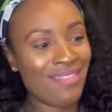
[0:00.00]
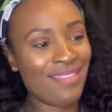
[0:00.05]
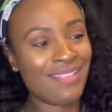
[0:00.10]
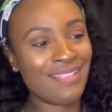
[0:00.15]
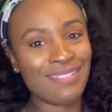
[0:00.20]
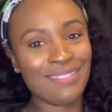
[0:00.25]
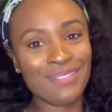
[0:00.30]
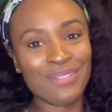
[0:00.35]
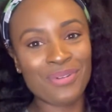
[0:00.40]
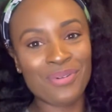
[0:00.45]

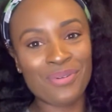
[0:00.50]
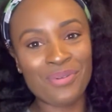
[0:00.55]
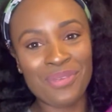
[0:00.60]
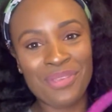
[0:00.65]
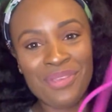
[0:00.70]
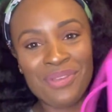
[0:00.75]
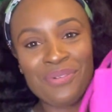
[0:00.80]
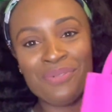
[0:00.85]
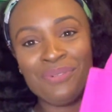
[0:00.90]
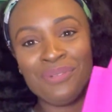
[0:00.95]
this little
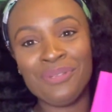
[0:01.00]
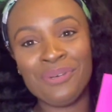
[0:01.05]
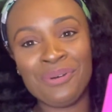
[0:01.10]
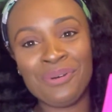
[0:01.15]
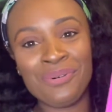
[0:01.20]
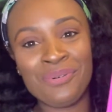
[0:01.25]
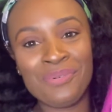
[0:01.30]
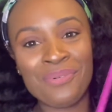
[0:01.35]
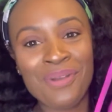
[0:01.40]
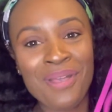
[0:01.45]
cute
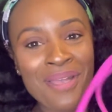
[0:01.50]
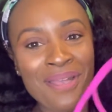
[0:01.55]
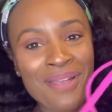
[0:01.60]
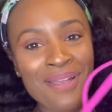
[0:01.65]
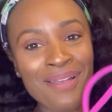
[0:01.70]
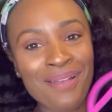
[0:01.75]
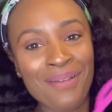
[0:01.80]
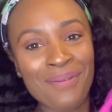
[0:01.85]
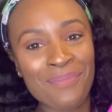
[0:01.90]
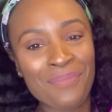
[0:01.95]
little
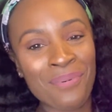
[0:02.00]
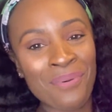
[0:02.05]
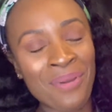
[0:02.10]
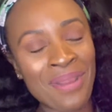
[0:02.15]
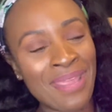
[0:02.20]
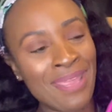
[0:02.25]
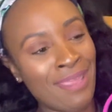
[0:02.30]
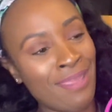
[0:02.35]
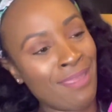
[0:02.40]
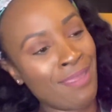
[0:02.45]

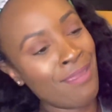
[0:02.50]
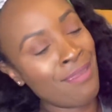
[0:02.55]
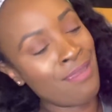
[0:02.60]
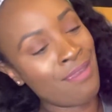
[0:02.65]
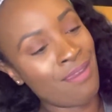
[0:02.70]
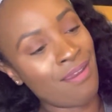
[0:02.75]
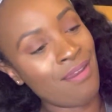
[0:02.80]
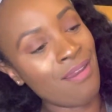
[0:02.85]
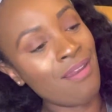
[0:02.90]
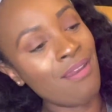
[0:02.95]
print
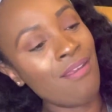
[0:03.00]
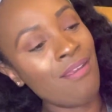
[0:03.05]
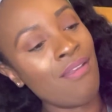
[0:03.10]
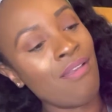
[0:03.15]
here.